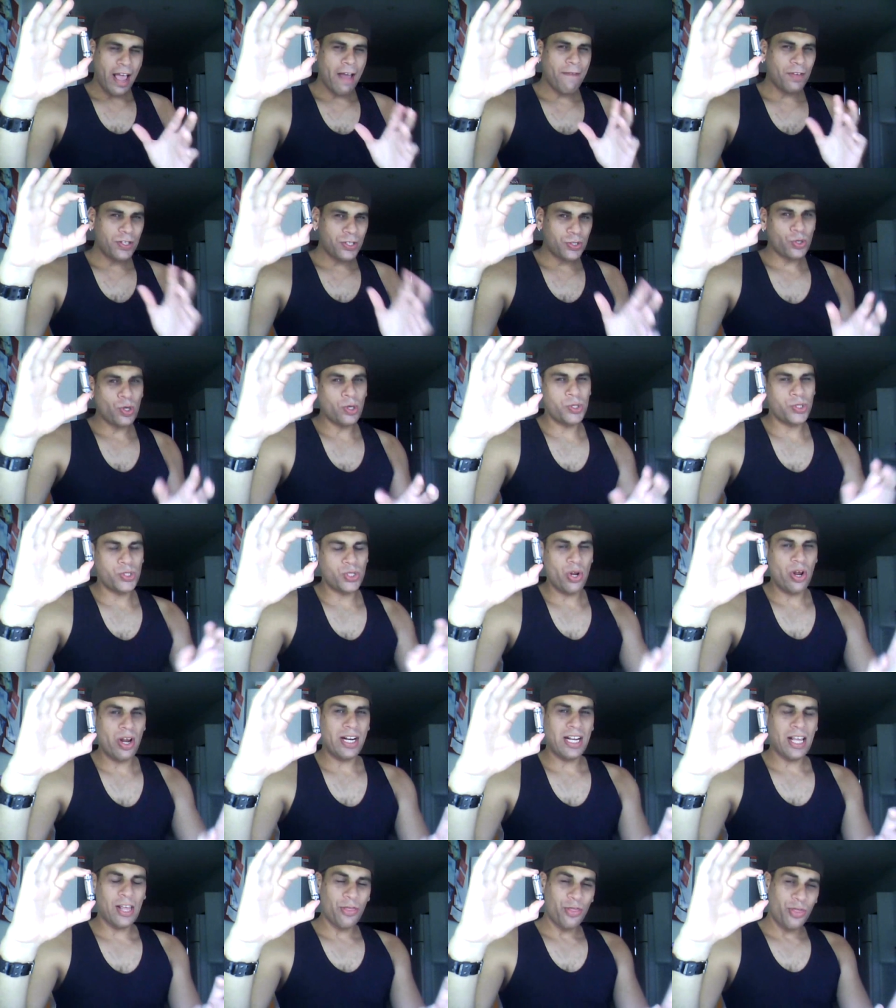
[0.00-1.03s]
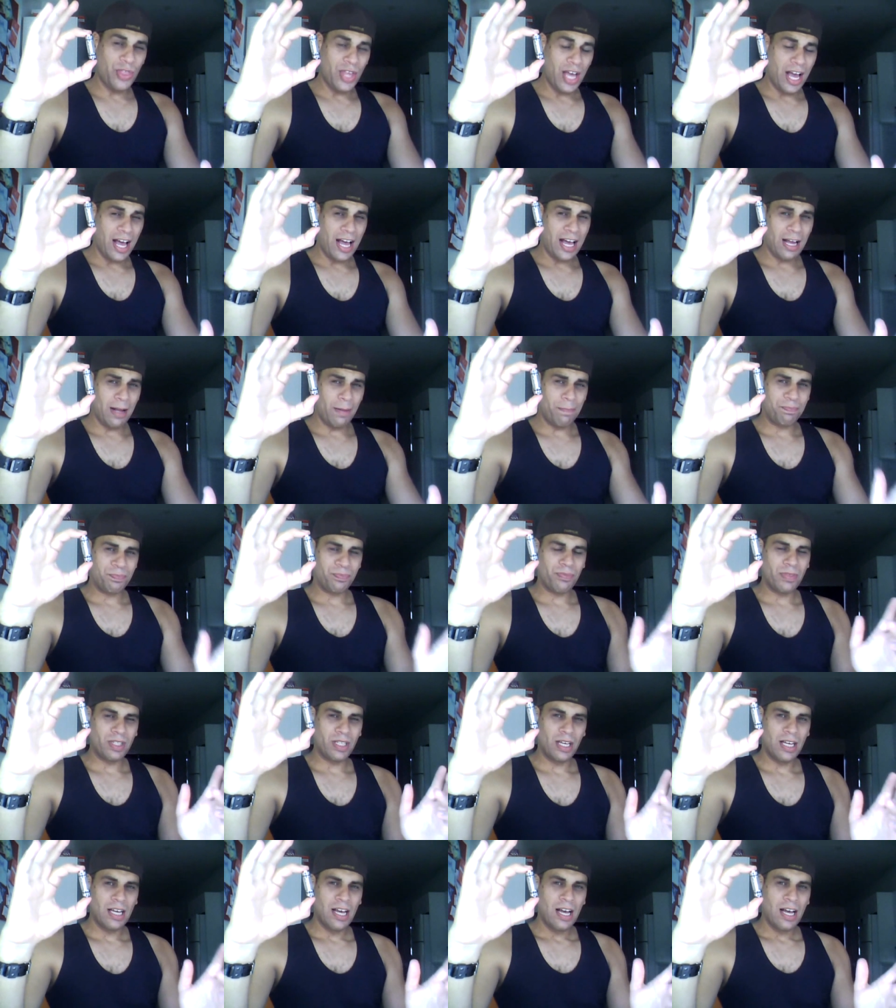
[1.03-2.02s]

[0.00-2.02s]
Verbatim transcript: ever so slightly th- um,